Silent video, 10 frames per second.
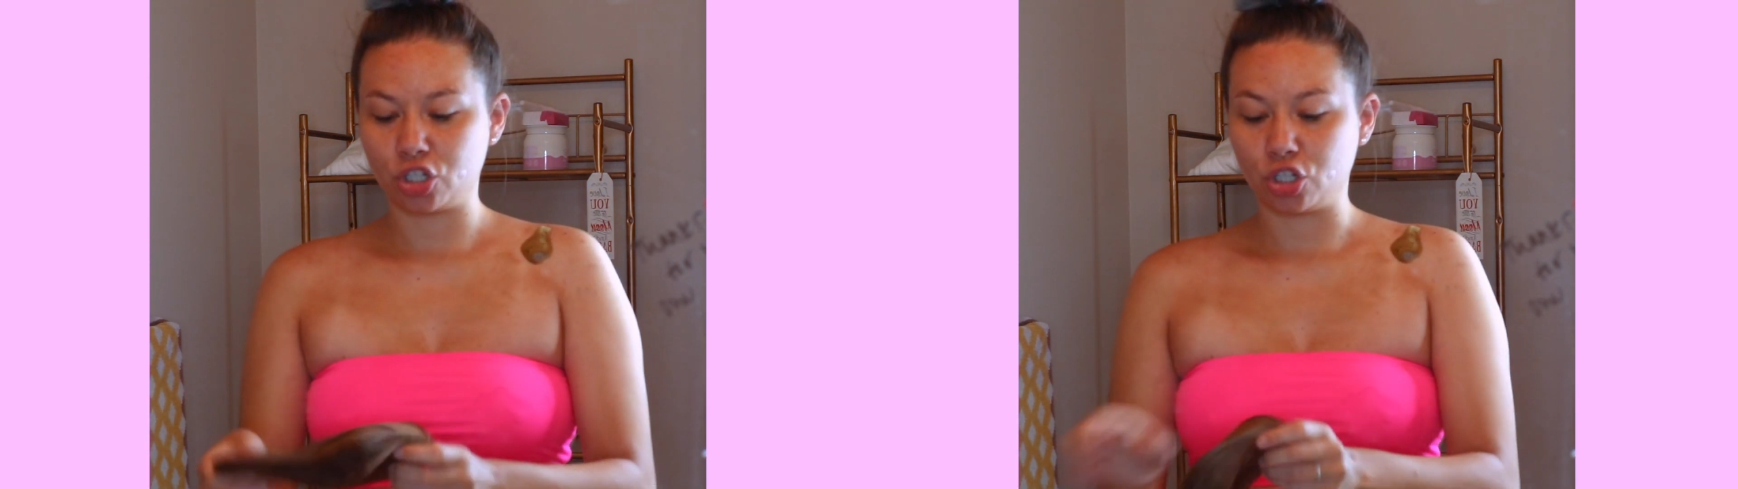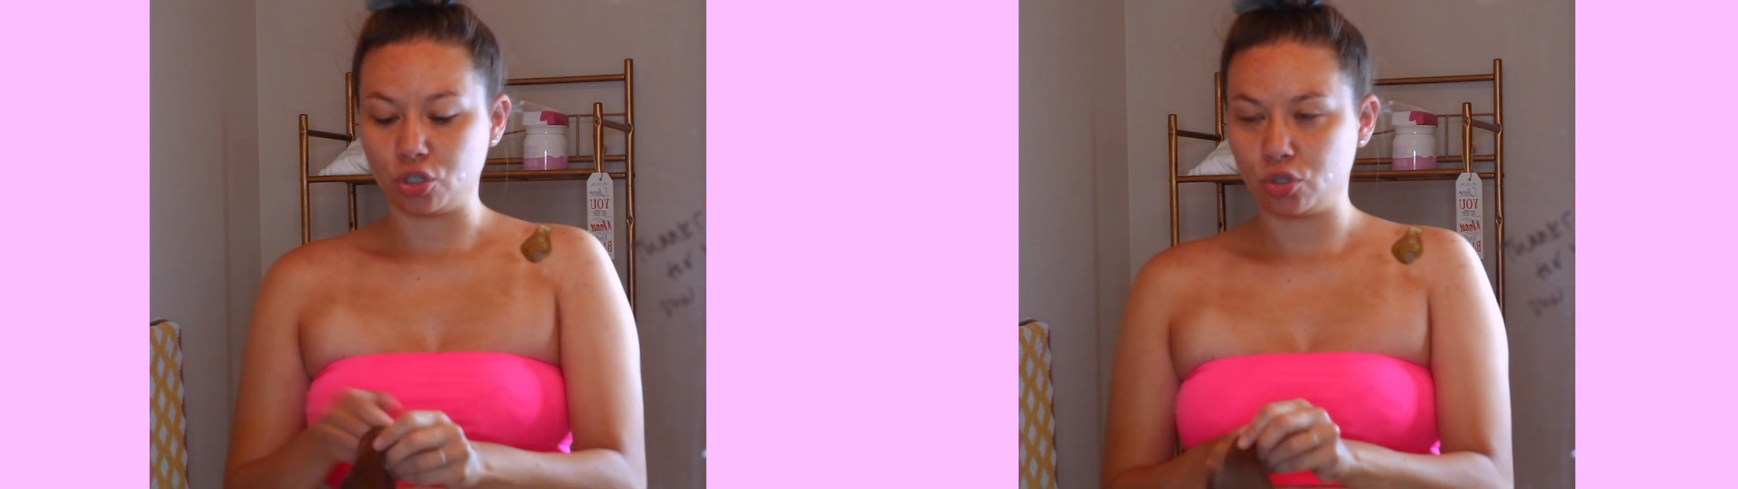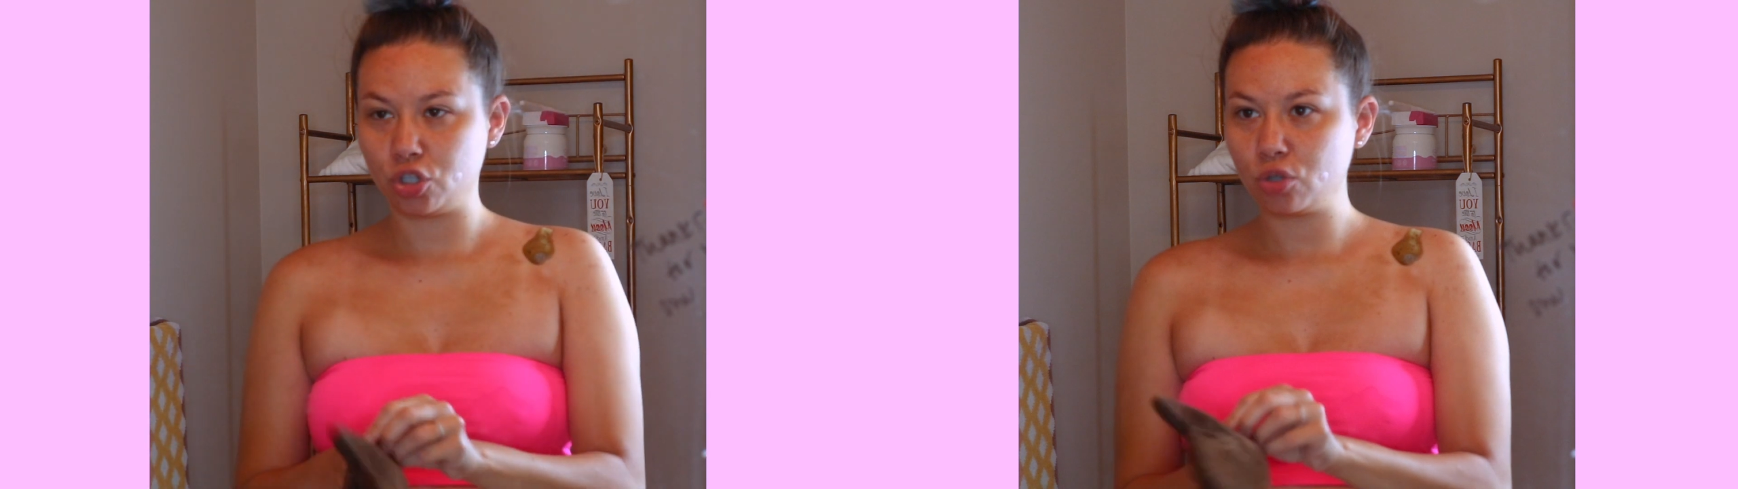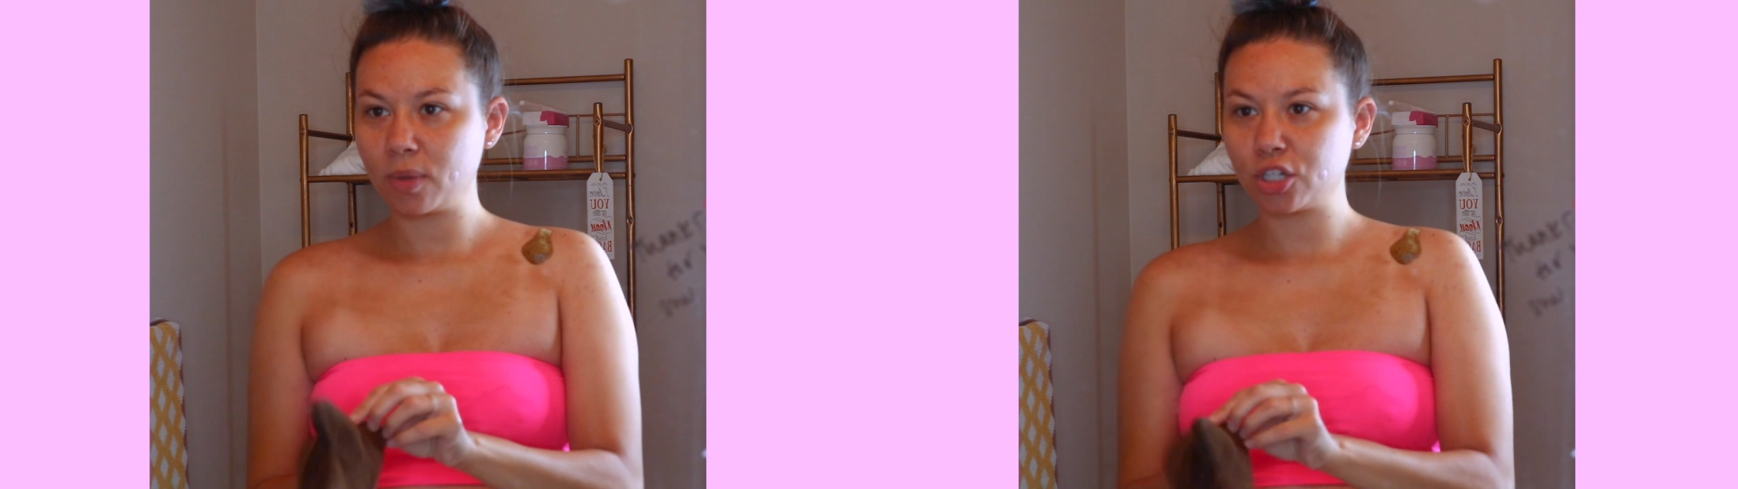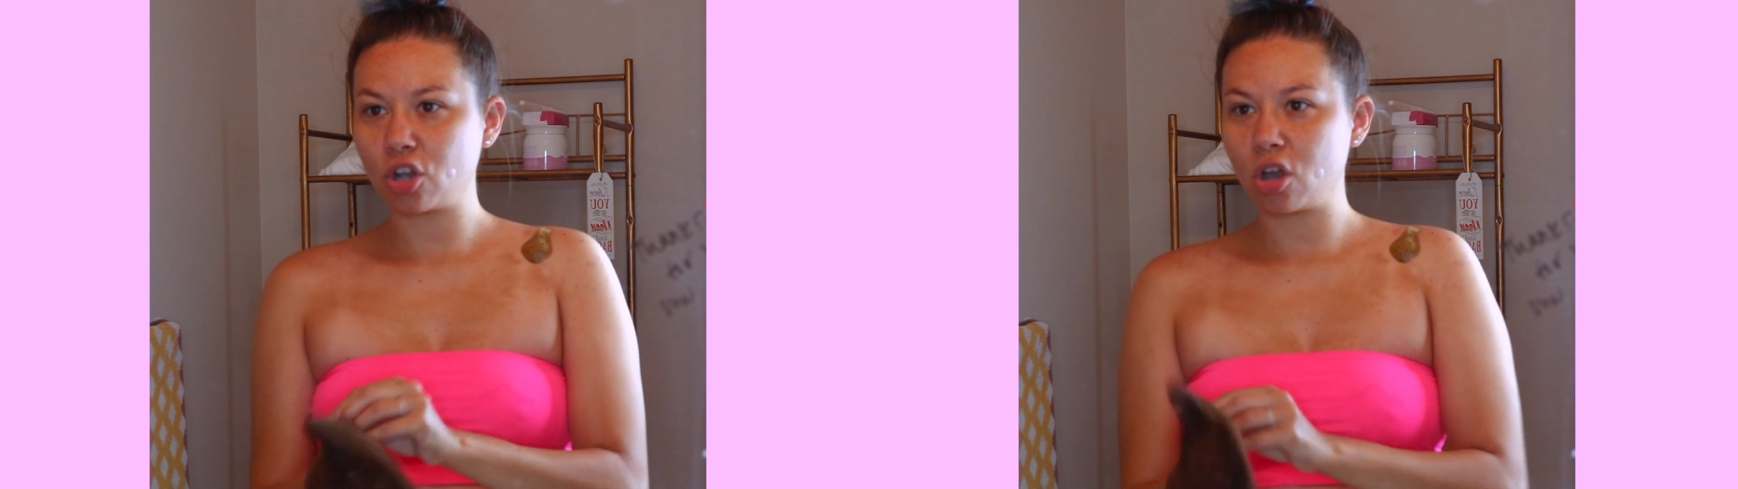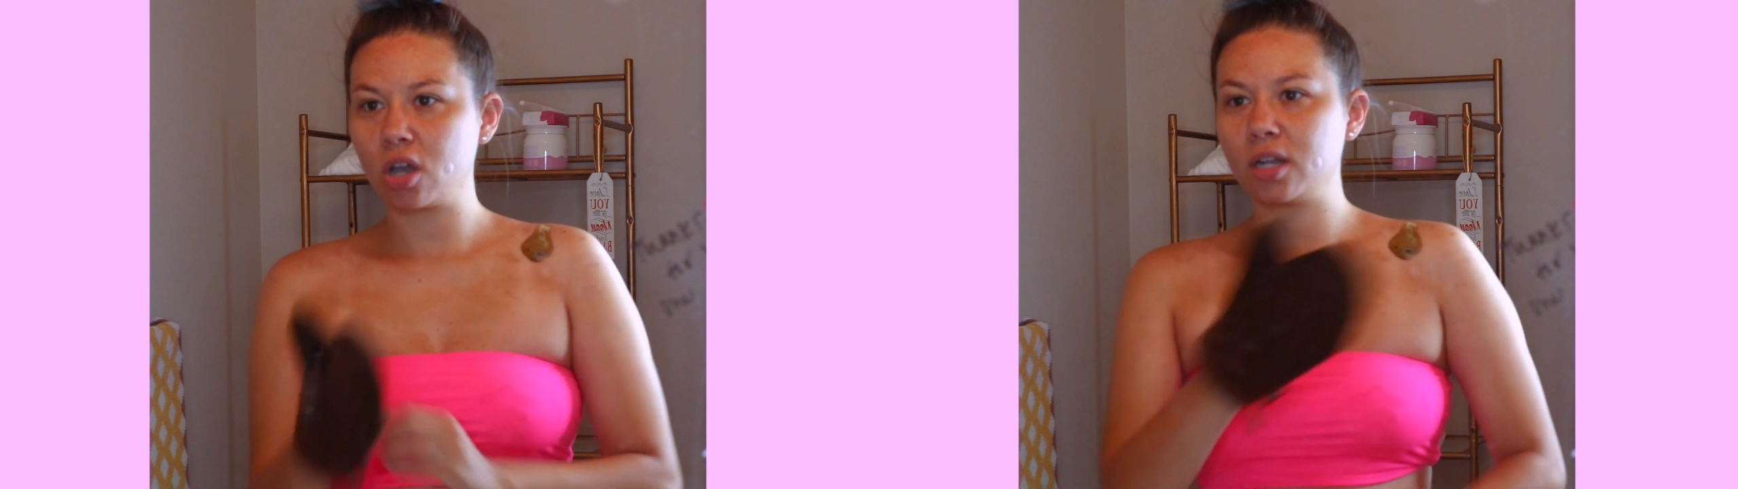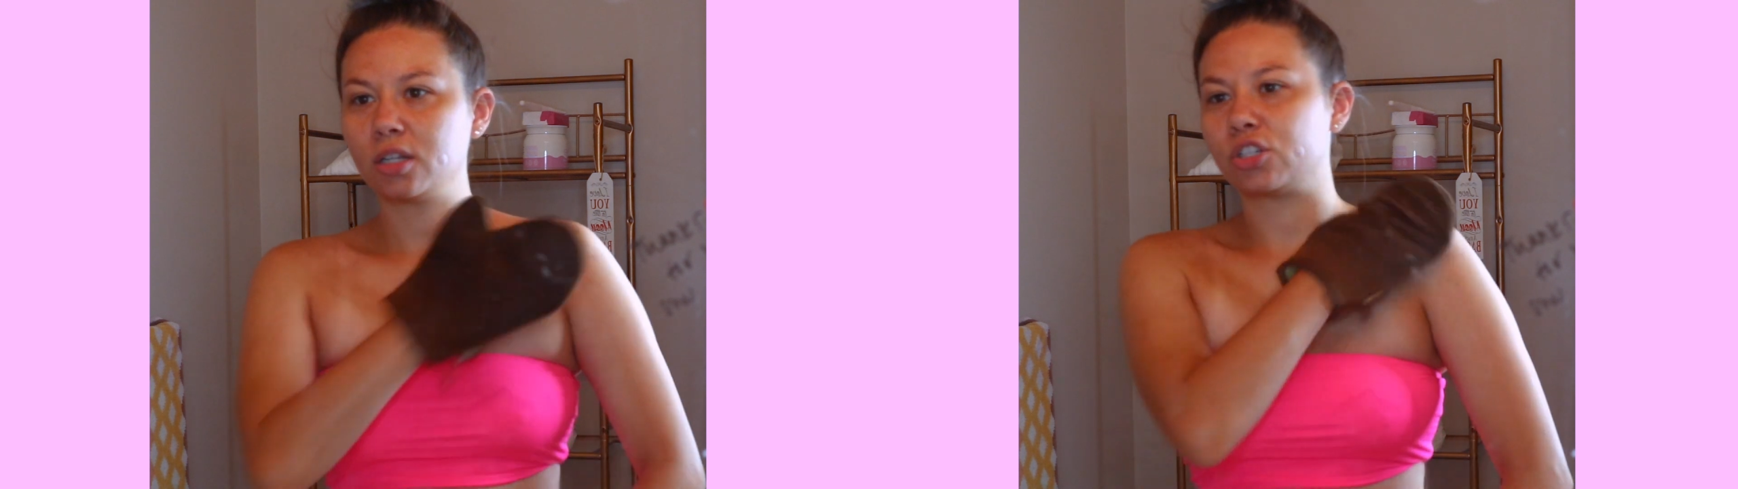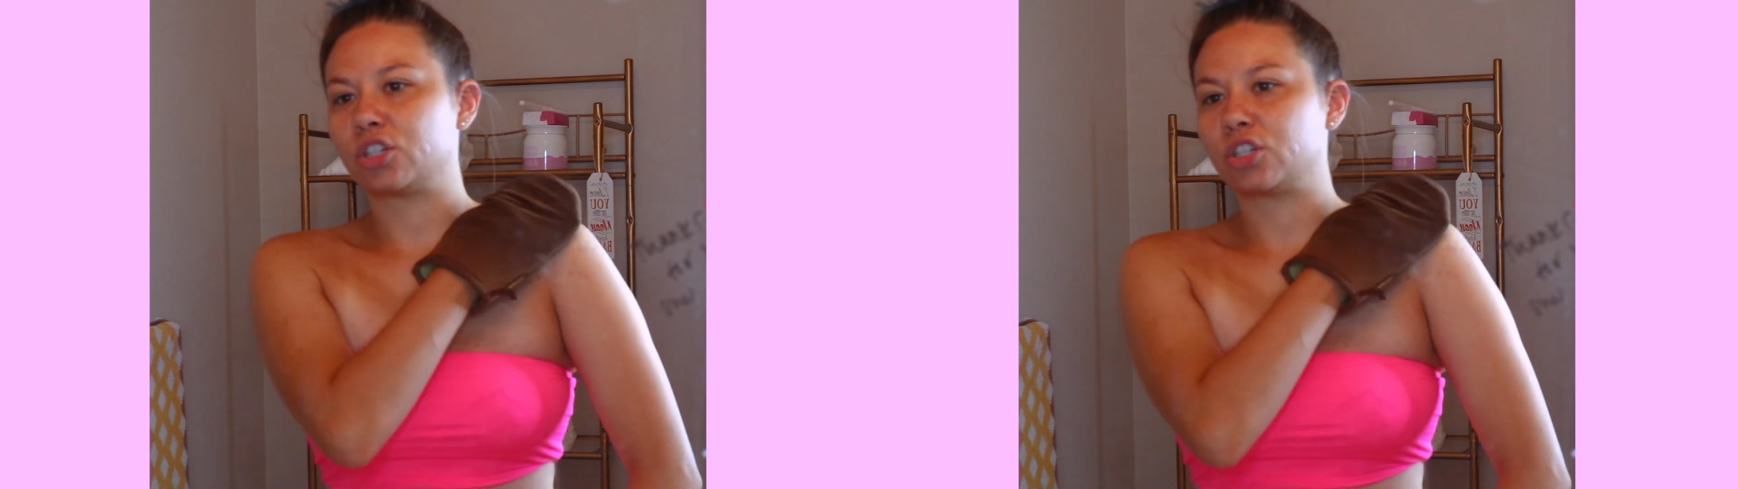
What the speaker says: too much on,